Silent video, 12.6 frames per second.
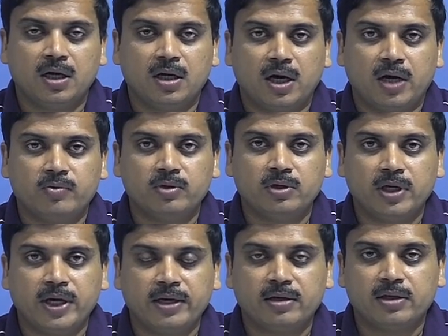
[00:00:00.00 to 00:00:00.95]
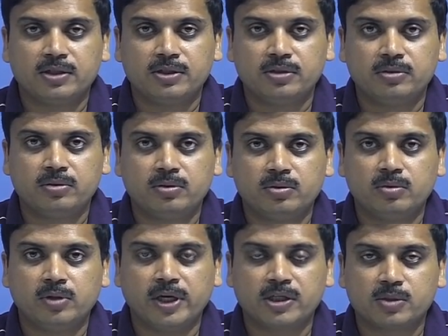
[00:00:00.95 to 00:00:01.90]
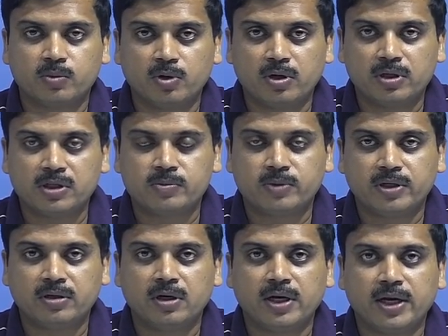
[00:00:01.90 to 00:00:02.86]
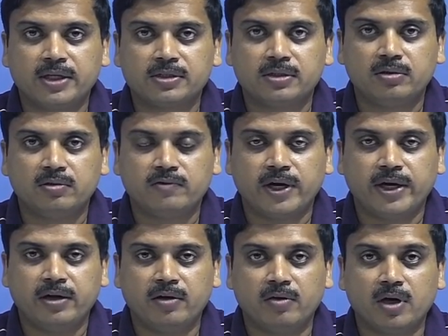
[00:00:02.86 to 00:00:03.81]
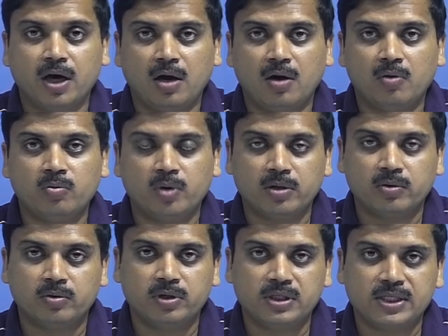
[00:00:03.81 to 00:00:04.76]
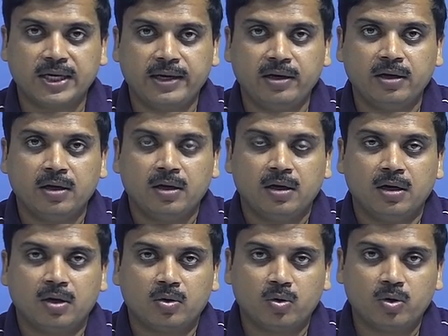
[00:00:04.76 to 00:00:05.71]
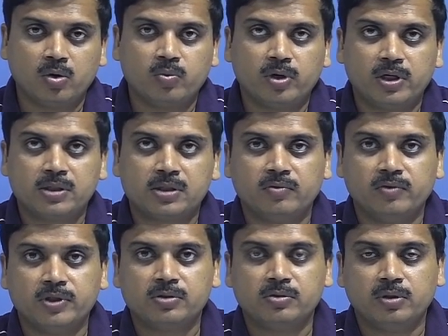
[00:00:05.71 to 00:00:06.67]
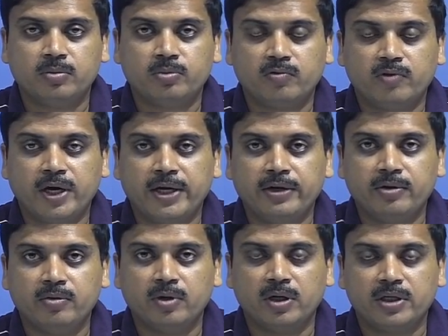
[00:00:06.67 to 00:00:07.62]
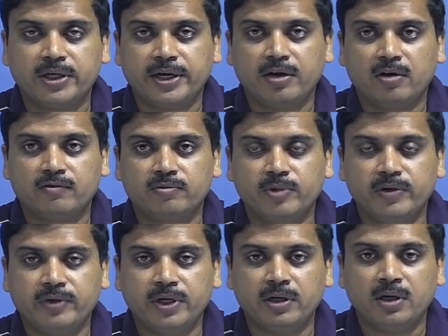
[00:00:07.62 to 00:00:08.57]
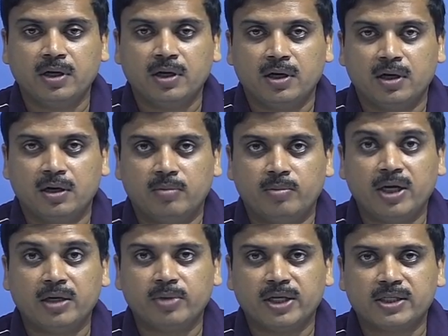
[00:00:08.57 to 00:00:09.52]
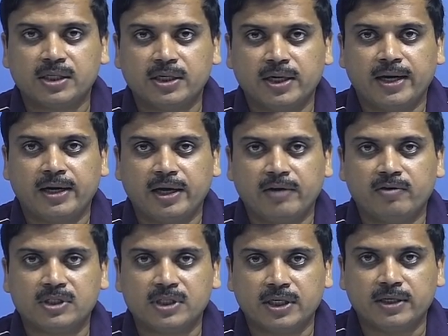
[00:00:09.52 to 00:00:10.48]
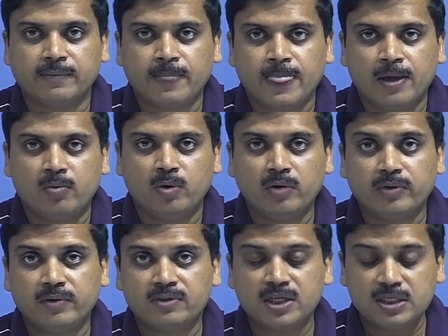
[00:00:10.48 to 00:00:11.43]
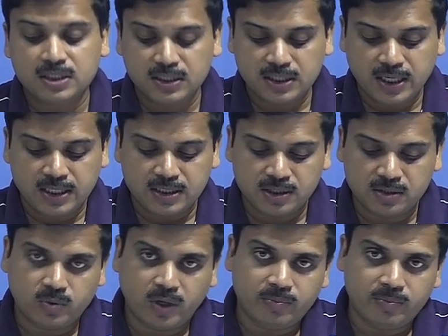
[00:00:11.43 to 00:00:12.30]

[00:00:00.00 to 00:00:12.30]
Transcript: I would encourage you to explore this particular direction to find out how one could design code words which could provide you a trade off between multiplexing and diversity. What we have just discussed is one